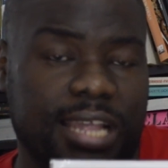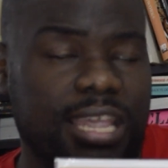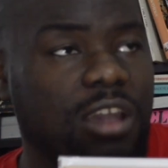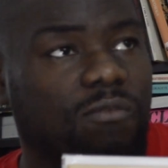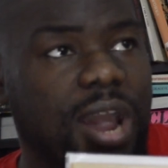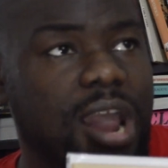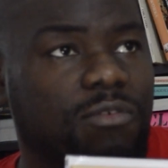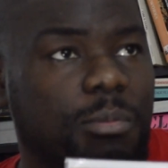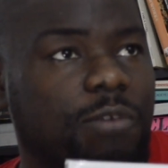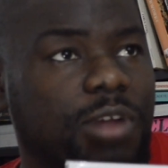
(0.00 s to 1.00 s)
I think it
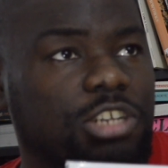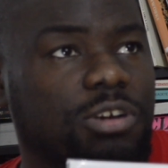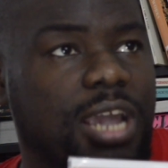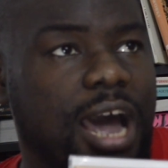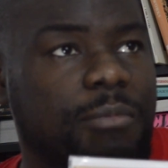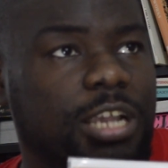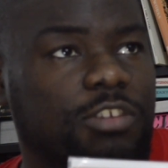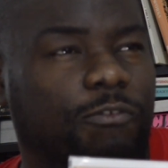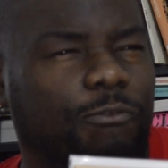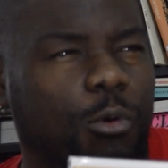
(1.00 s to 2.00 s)
ran from Adventure
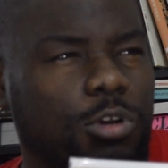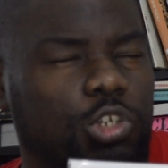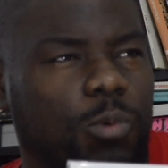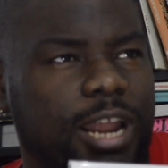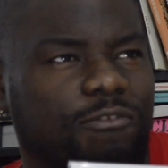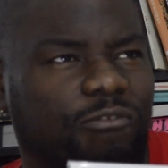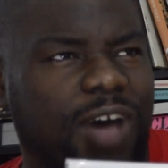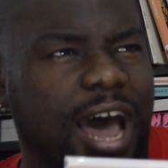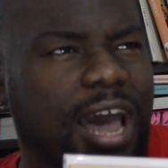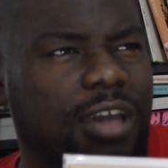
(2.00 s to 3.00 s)
Comics
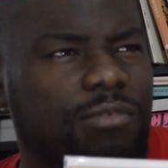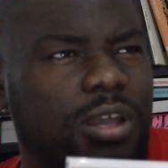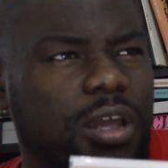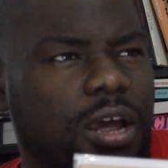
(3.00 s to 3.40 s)
425